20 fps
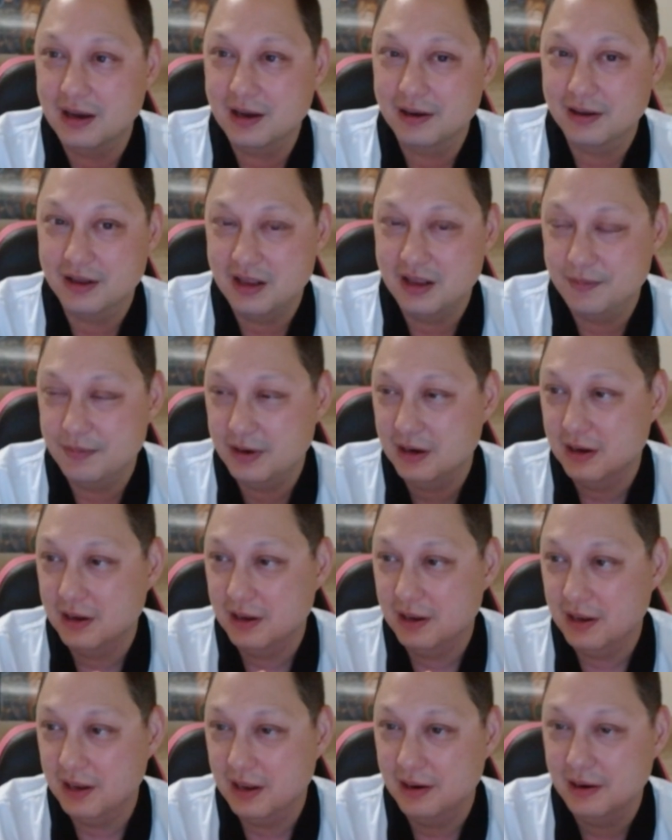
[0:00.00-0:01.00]

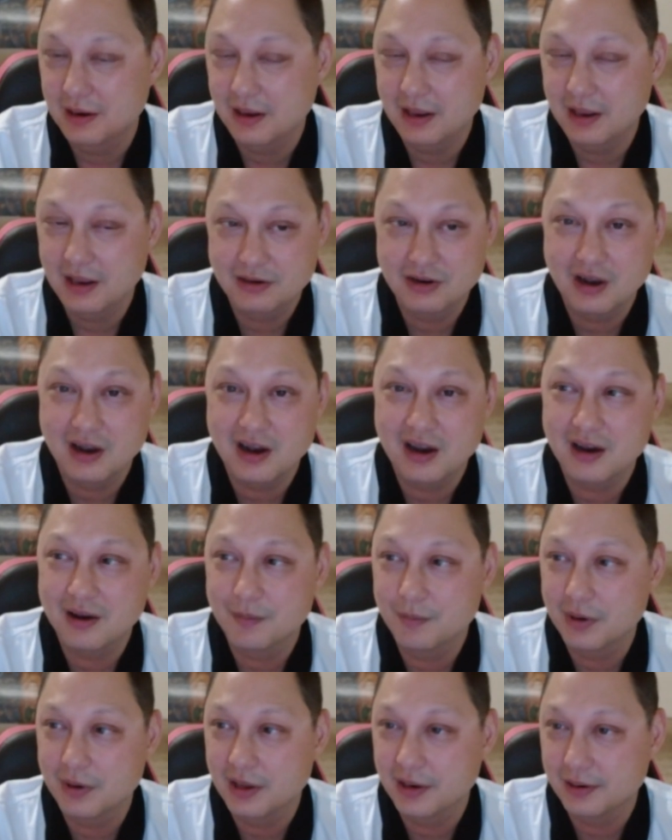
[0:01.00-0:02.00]
a job,
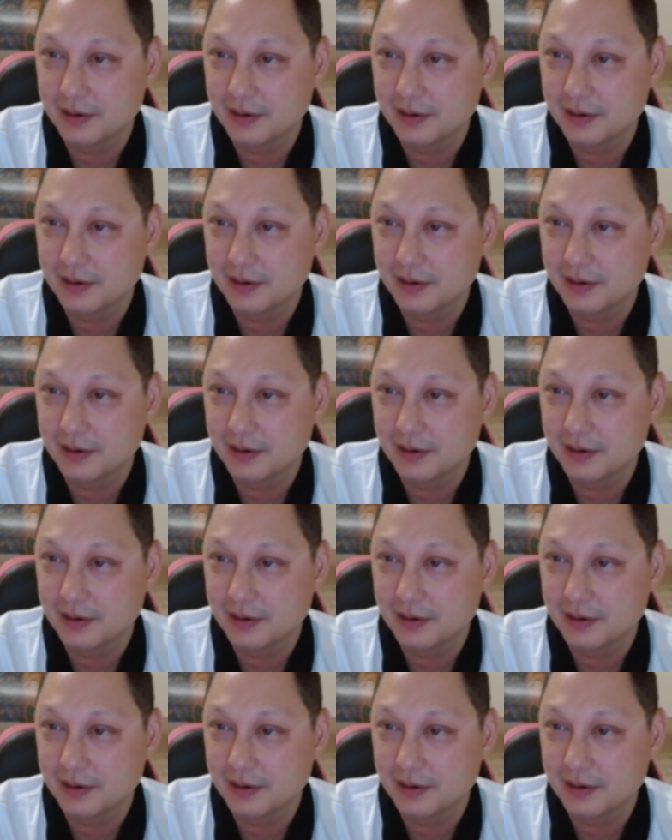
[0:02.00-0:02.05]
but